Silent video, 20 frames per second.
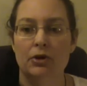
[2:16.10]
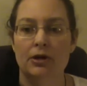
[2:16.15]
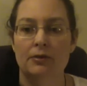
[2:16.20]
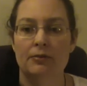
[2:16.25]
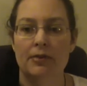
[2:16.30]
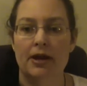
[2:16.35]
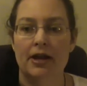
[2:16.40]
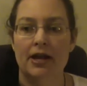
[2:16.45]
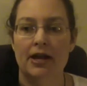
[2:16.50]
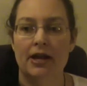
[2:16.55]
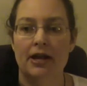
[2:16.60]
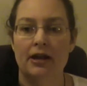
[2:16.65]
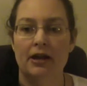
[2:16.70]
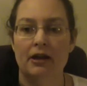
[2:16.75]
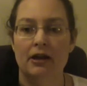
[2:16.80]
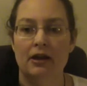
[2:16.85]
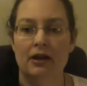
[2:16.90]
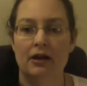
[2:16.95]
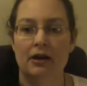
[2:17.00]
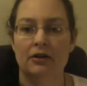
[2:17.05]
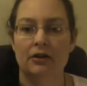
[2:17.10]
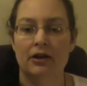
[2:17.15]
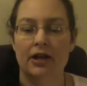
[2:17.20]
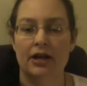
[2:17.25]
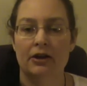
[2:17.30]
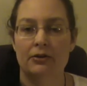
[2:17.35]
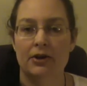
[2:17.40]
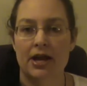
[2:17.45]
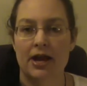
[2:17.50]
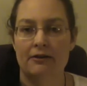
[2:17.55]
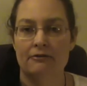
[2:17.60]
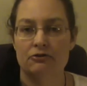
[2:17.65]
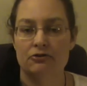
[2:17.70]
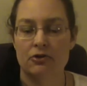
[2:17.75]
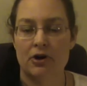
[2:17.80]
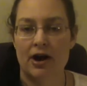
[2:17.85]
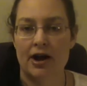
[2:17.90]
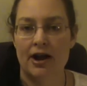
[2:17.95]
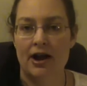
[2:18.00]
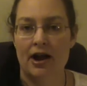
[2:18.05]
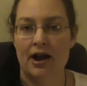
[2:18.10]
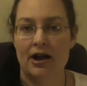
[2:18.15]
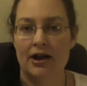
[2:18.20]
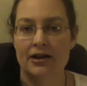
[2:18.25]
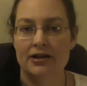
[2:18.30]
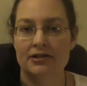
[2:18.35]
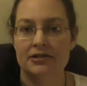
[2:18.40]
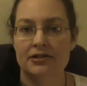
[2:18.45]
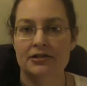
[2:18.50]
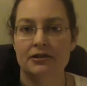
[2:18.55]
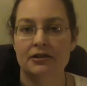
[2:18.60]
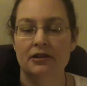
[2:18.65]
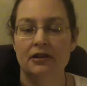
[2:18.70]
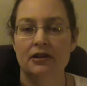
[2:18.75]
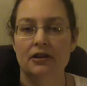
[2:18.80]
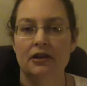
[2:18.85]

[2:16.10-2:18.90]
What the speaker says: We may feel like we have dry eyes.